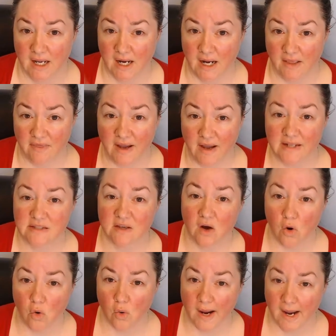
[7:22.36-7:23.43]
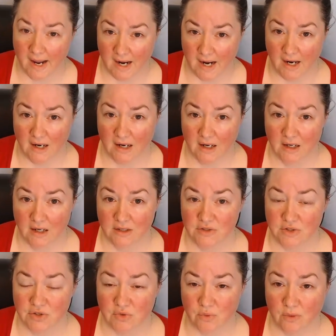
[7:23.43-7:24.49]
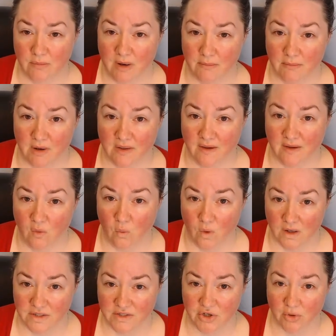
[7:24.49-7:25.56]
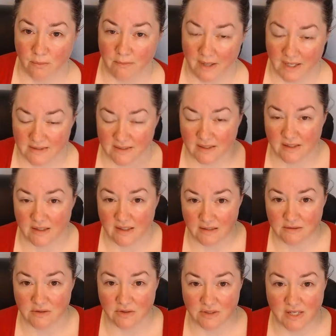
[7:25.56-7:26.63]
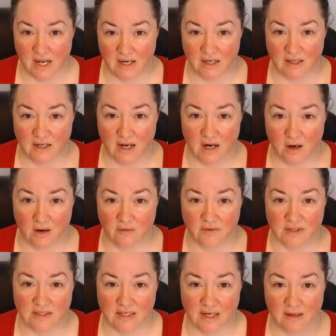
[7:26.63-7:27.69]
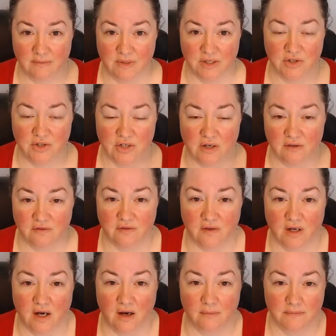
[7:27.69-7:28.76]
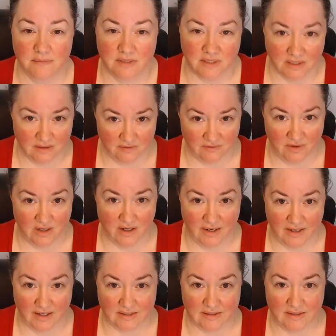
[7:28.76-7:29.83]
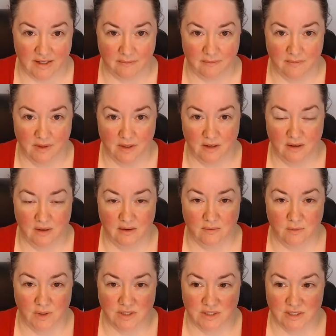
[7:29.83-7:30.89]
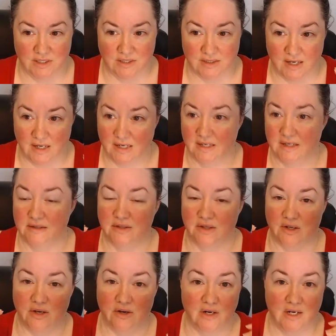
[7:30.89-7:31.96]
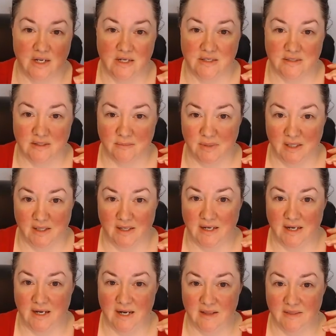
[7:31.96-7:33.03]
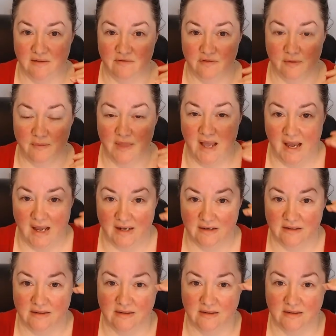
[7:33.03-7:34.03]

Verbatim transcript: And that's okay. Just remember that once your basic needs are taken care of, it's time to shift up to the very next step, which is getting security, stability, and then from that,